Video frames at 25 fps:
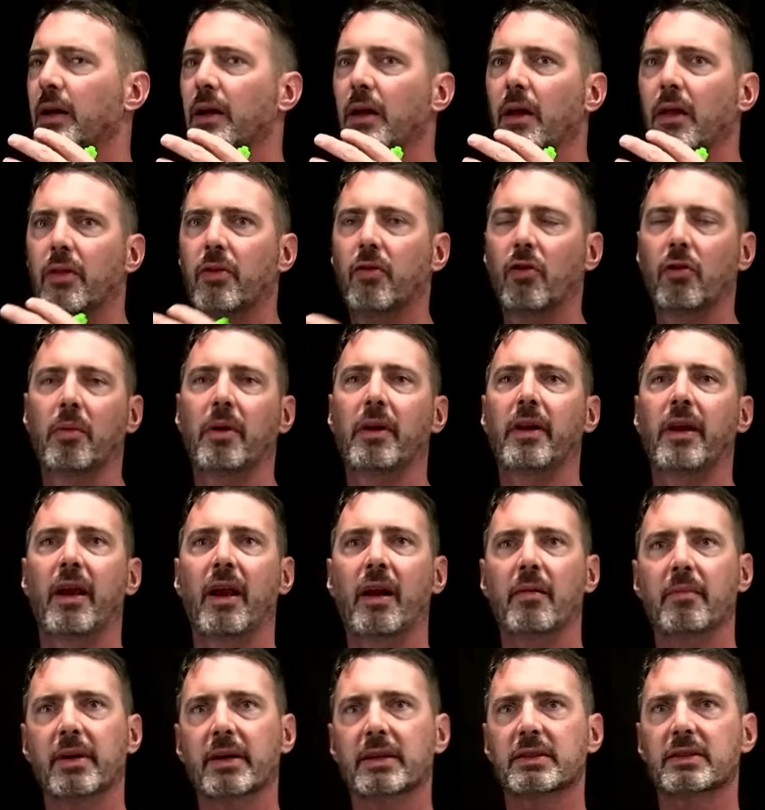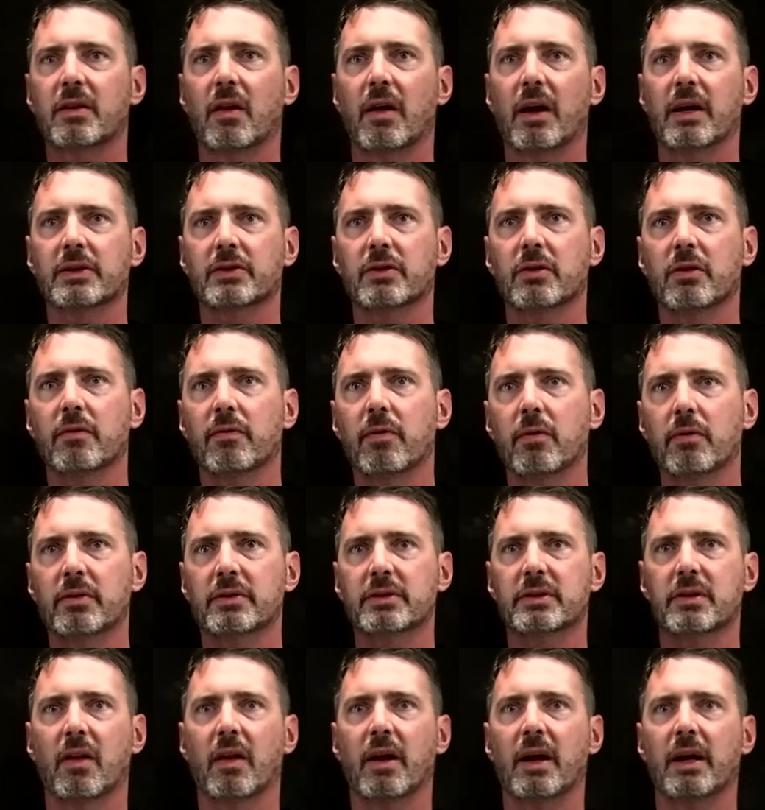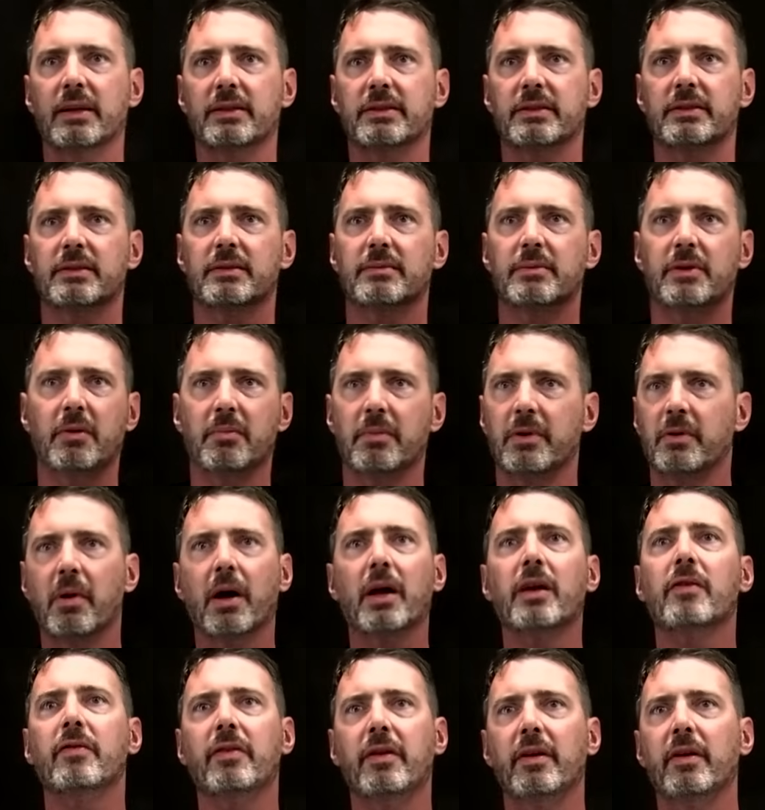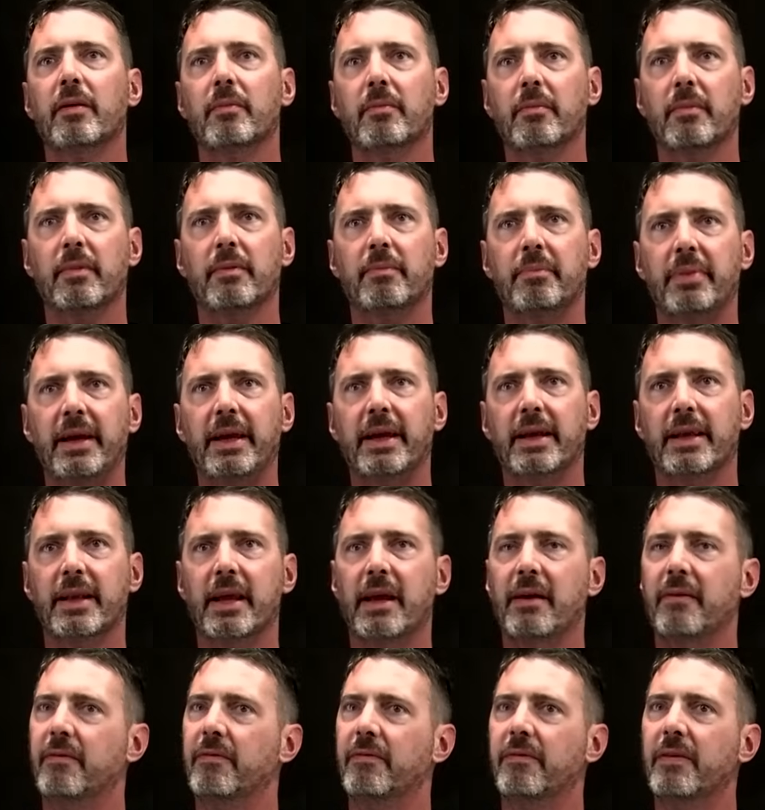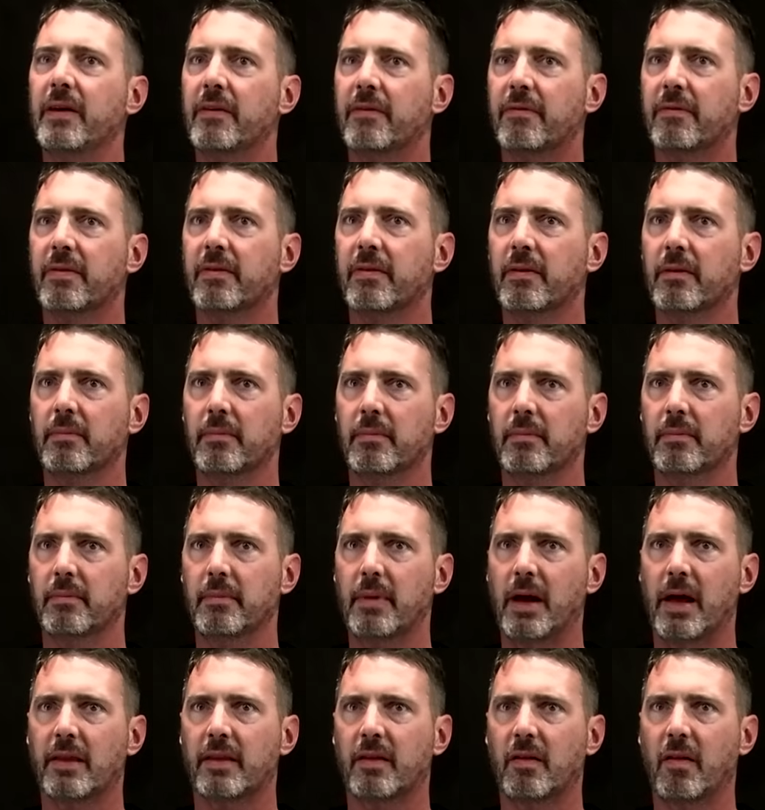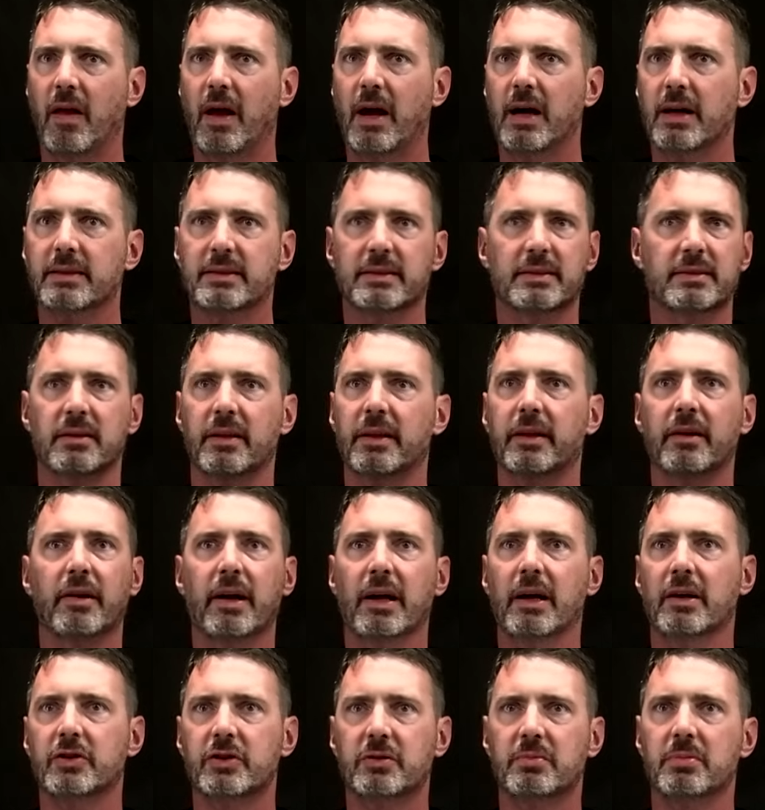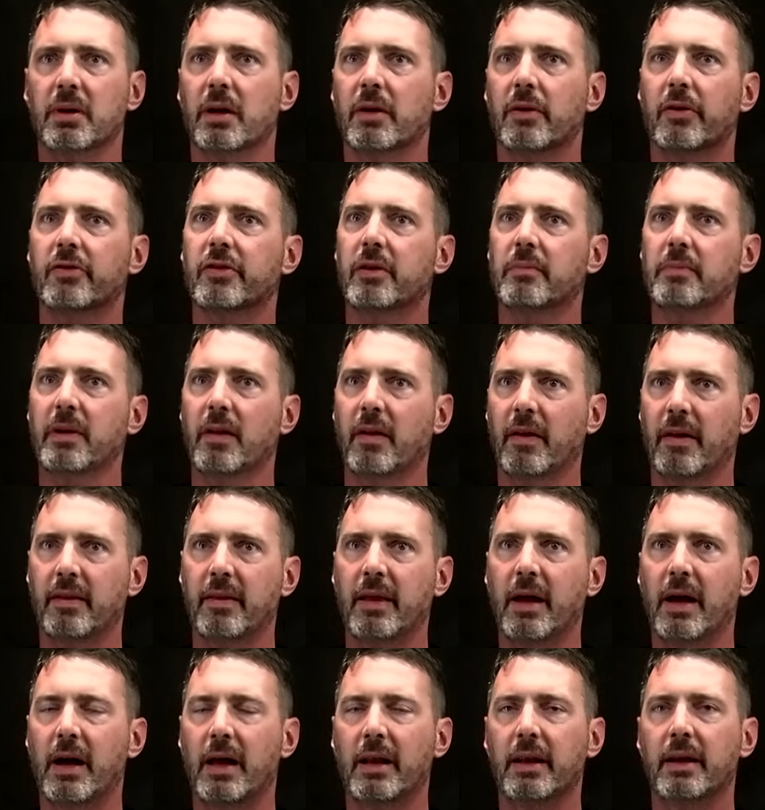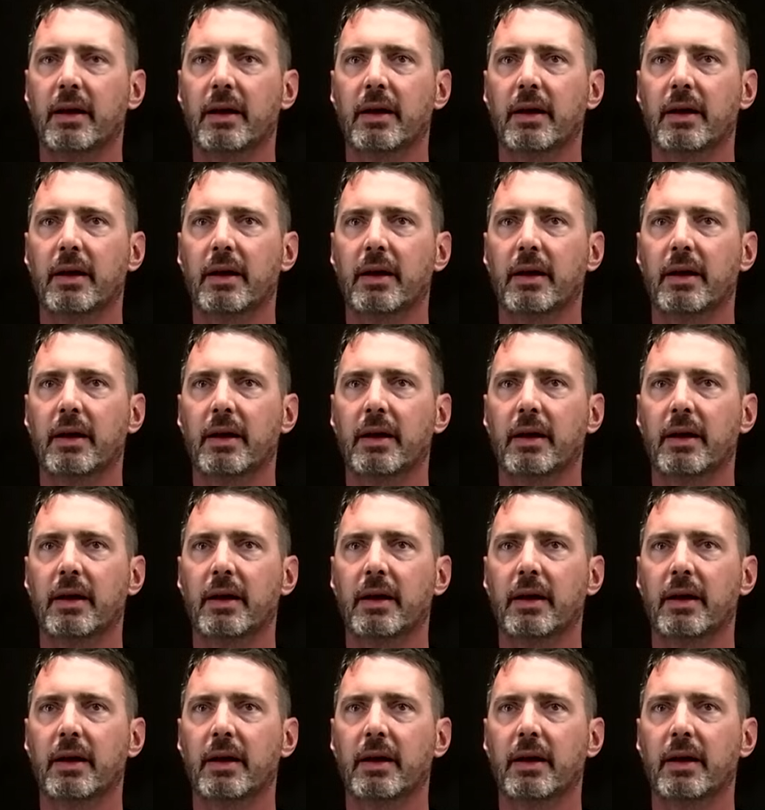thermodynamics class or a fluids class, you might be in a 5th math class, linear algebra or something like that.